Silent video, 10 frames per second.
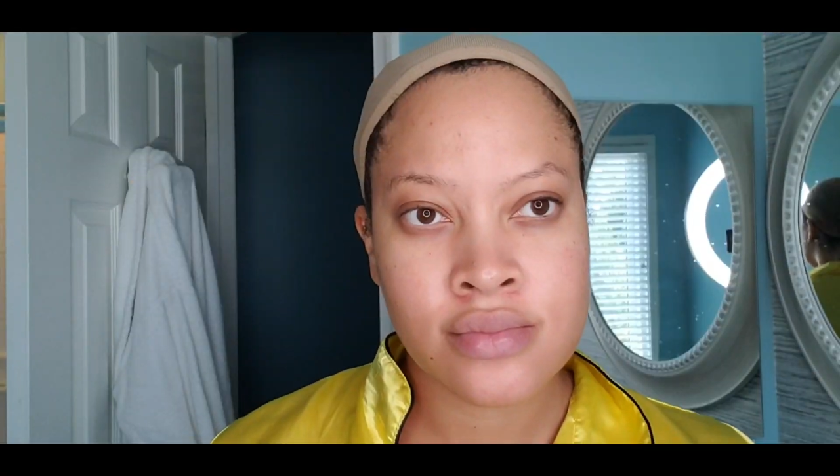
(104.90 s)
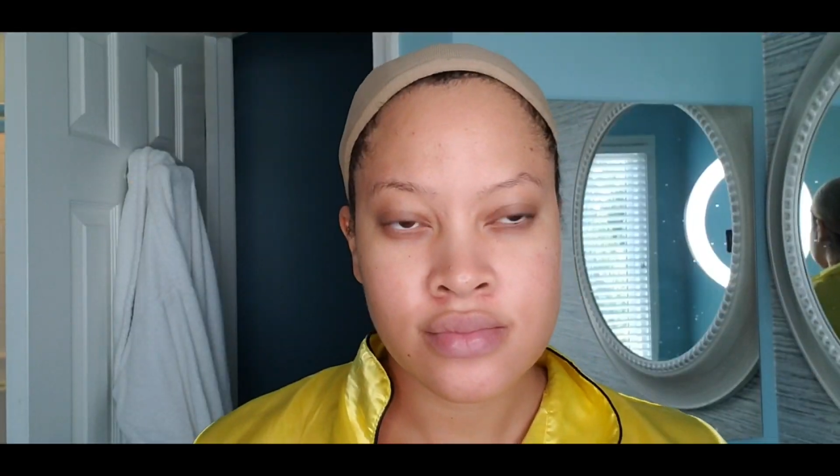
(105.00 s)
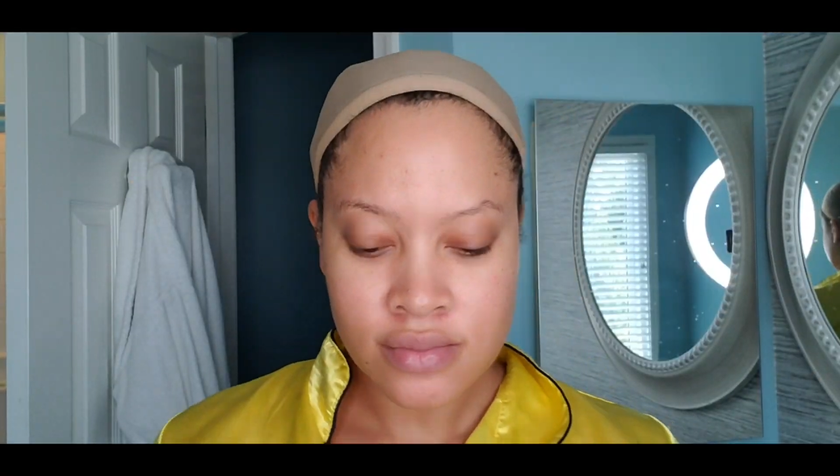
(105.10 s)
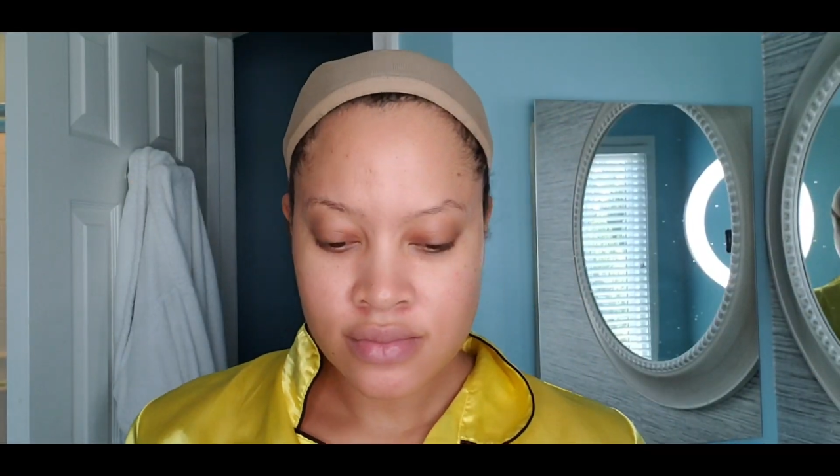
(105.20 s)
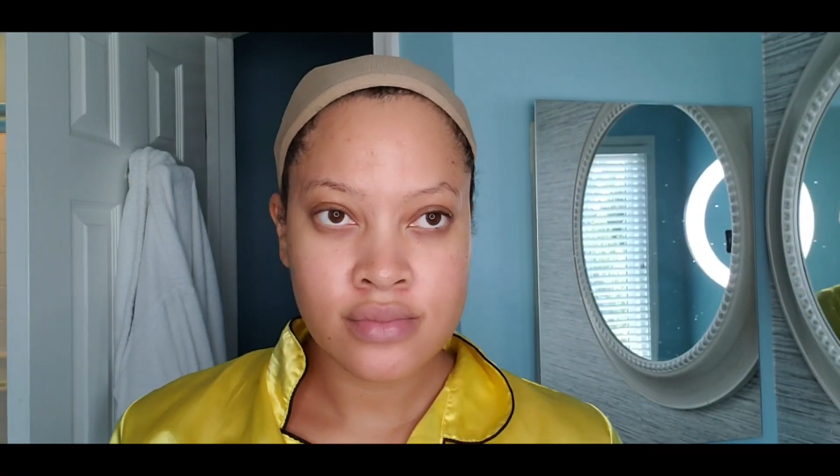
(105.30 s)

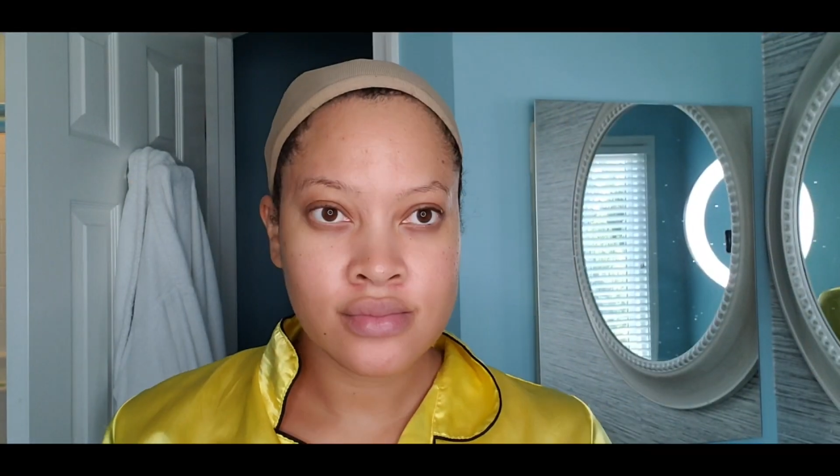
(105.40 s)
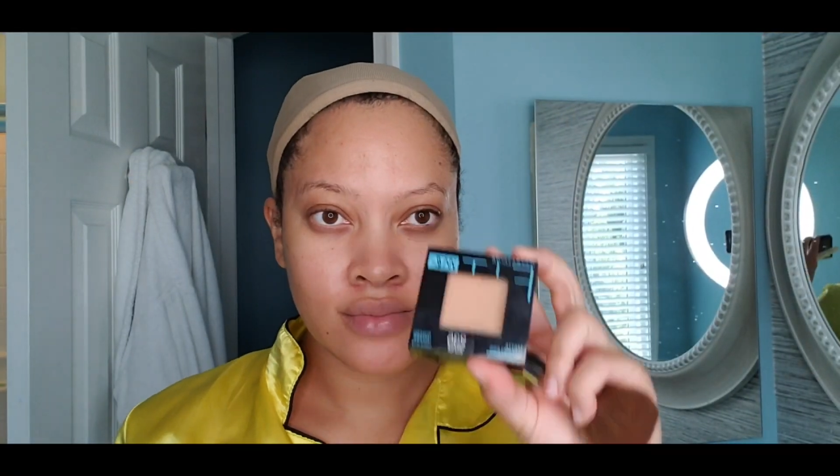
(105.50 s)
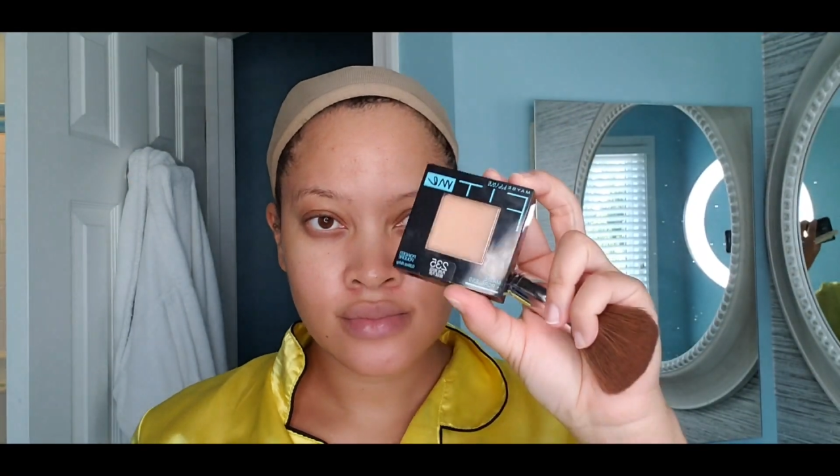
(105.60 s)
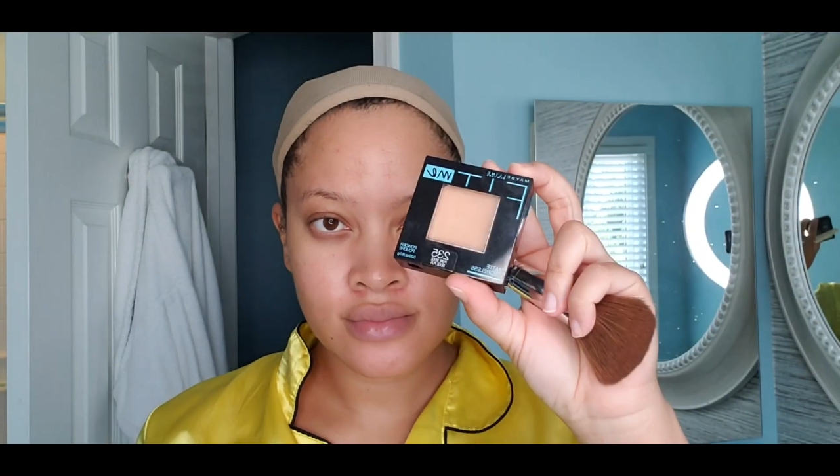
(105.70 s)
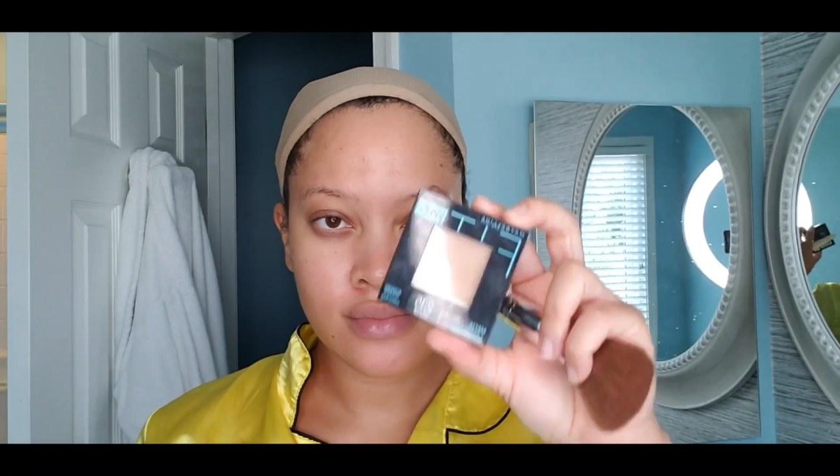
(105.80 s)
And now I'm
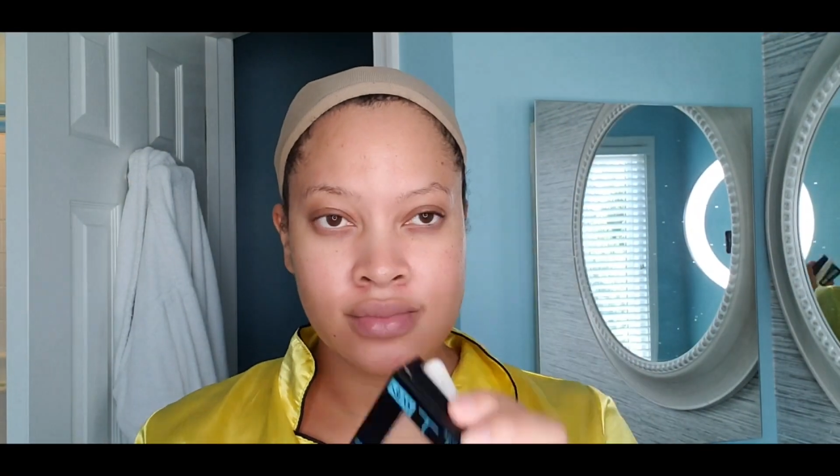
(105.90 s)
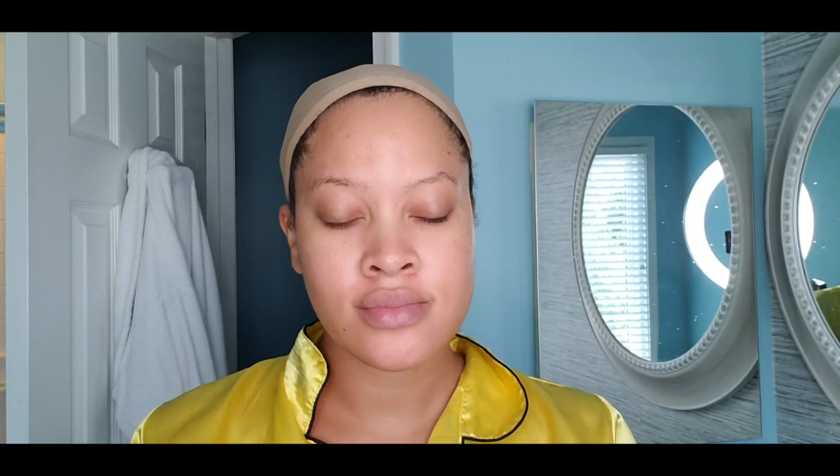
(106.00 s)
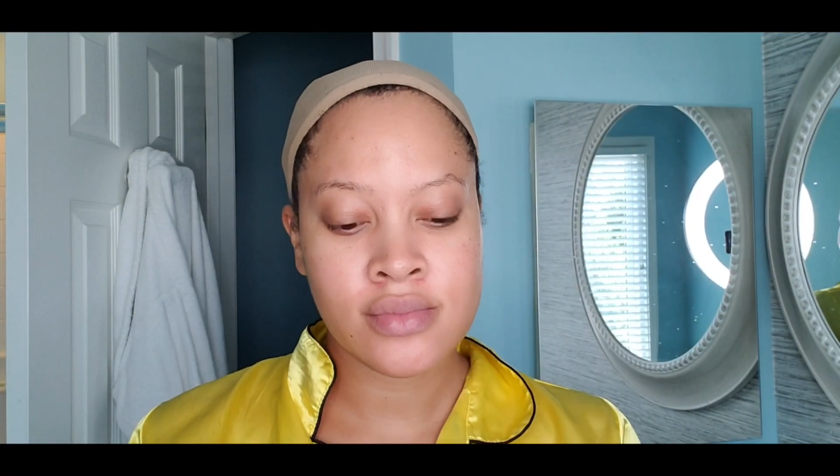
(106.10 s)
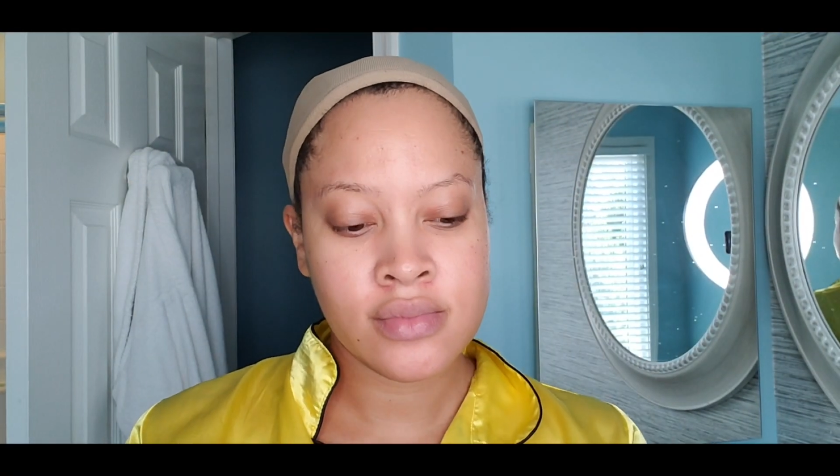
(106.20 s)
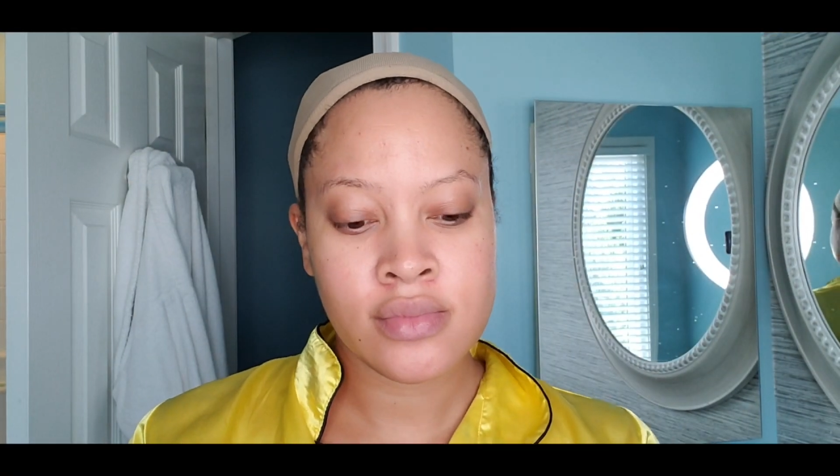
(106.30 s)
just taking my
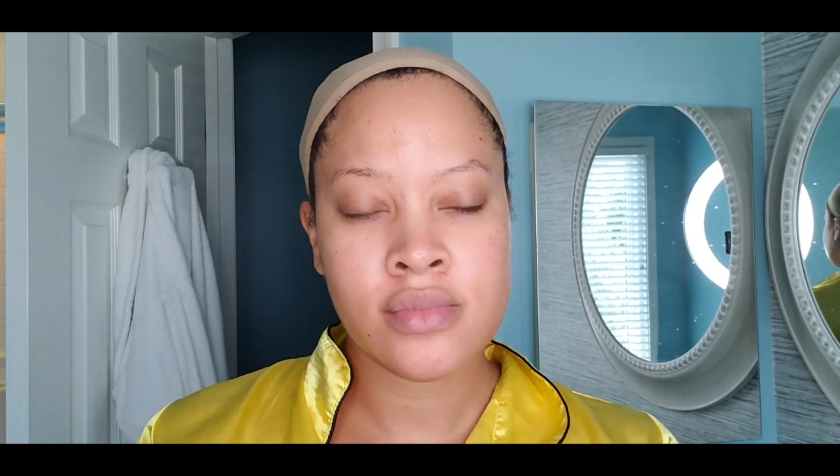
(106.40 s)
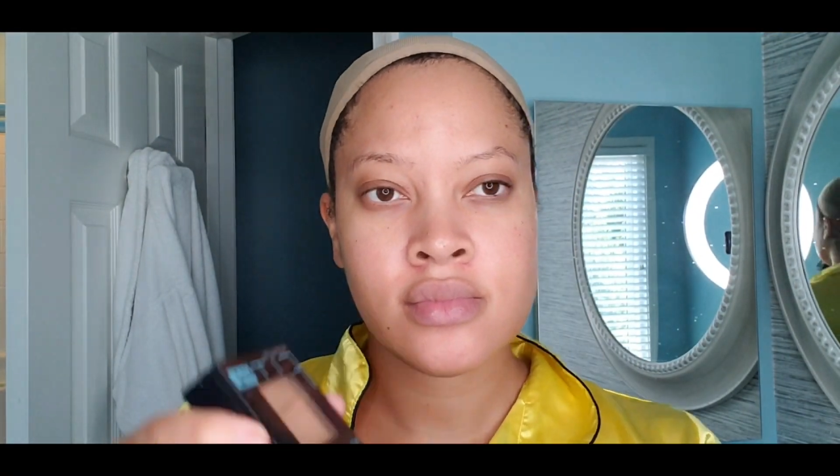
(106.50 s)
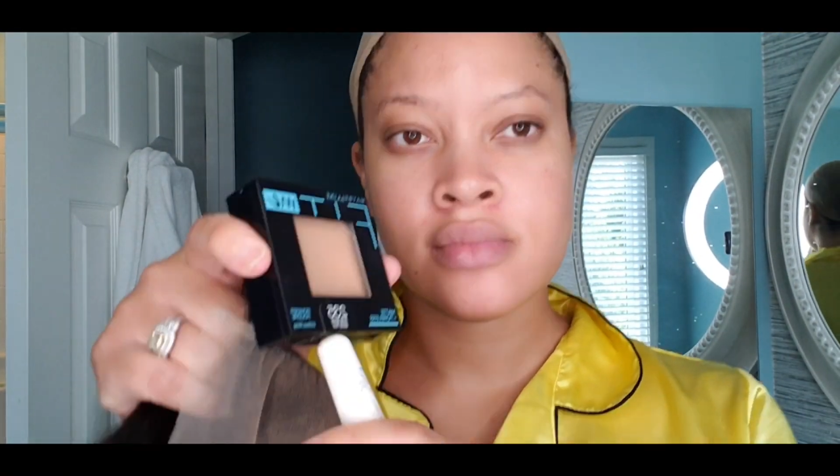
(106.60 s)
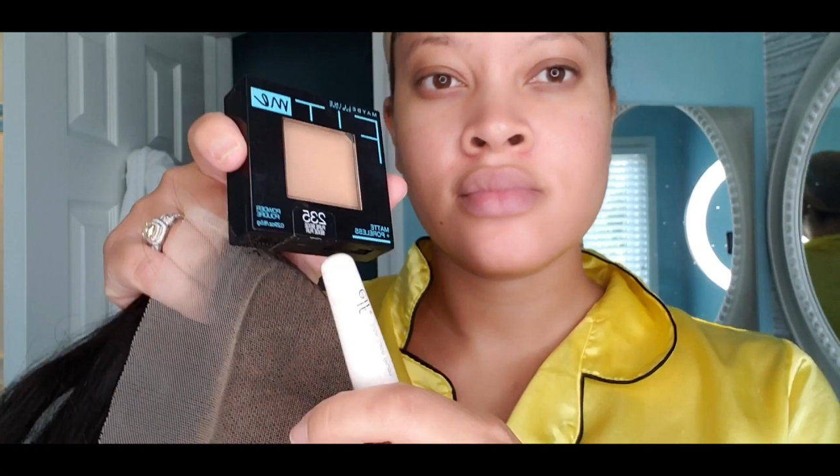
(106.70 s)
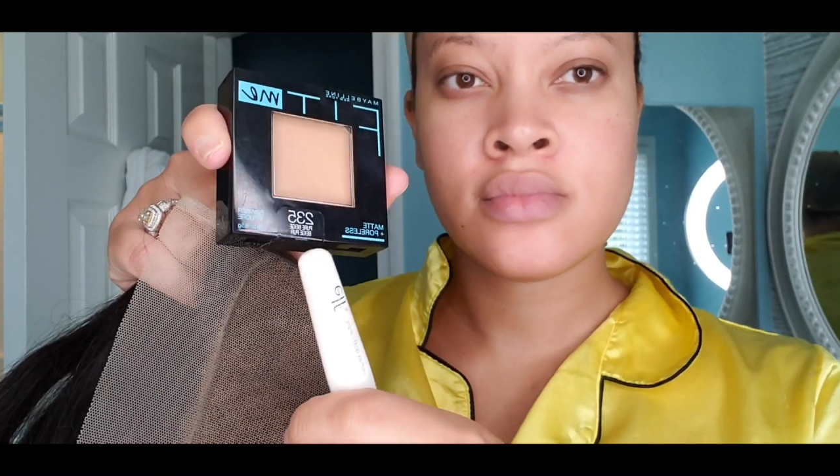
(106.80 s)
Fit Me
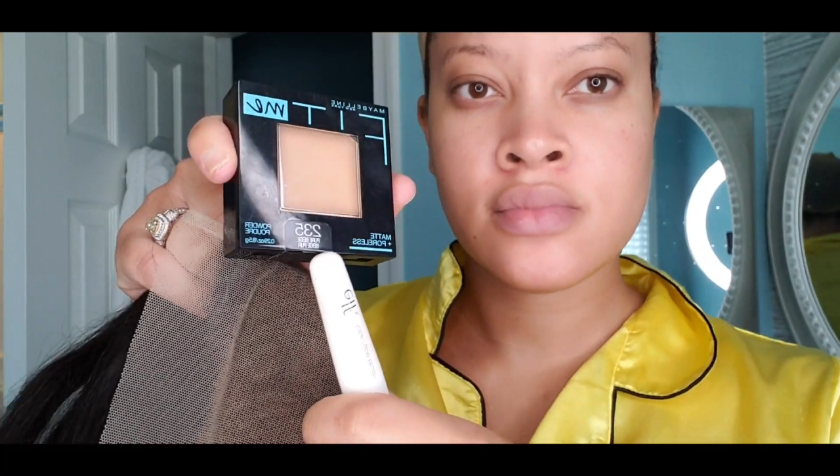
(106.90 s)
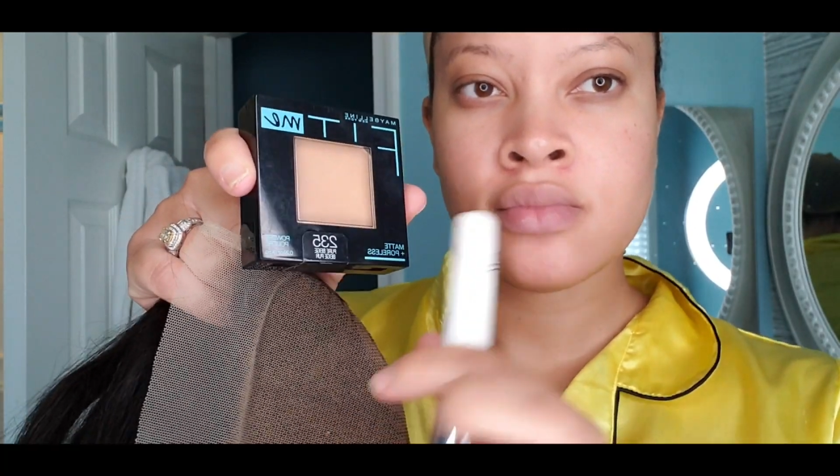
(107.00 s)
powder